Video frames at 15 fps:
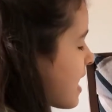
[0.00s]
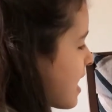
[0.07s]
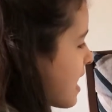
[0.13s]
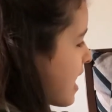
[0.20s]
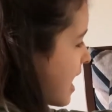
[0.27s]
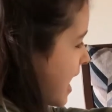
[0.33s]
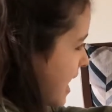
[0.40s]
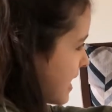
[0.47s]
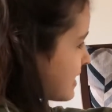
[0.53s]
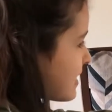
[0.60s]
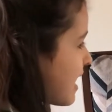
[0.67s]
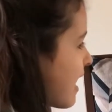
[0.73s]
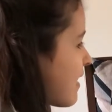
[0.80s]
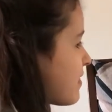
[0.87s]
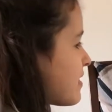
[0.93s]
8
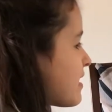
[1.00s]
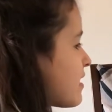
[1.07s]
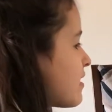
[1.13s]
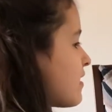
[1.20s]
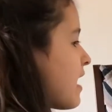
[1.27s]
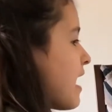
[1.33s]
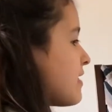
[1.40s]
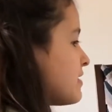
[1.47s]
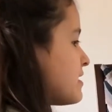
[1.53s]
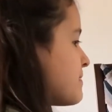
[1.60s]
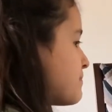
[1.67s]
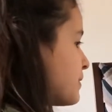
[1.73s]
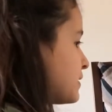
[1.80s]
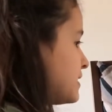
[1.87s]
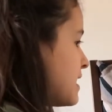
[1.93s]
and the
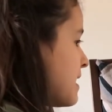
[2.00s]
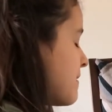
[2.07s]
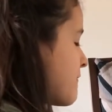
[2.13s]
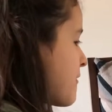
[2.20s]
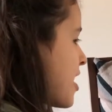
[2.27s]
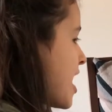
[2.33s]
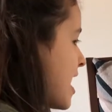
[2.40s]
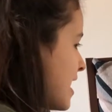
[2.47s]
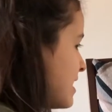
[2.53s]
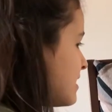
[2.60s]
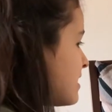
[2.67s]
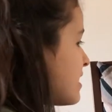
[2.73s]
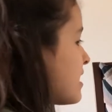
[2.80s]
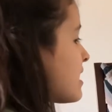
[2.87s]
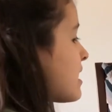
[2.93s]
positive 8
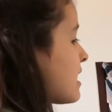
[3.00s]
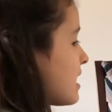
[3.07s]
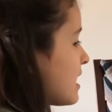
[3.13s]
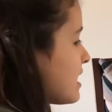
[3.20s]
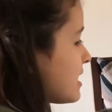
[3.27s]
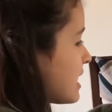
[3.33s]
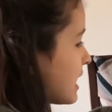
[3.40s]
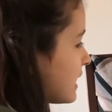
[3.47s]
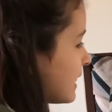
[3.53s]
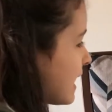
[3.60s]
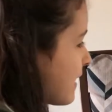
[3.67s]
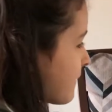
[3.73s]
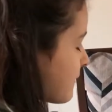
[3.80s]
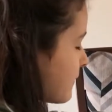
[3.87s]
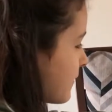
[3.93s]
in the
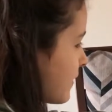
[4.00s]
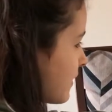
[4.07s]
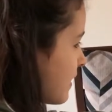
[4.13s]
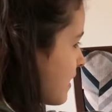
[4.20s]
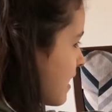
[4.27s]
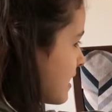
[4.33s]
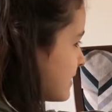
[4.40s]
left hand